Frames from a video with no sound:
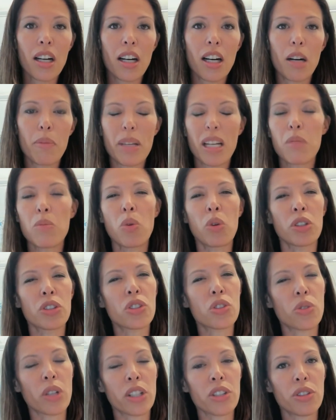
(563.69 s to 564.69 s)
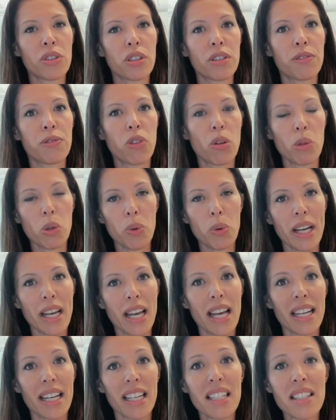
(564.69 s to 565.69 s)
um, in a more structured and formal way
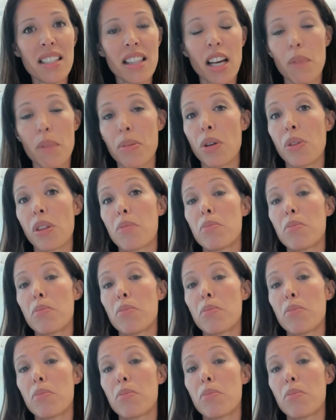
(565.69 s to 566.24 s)
heading into the IPO.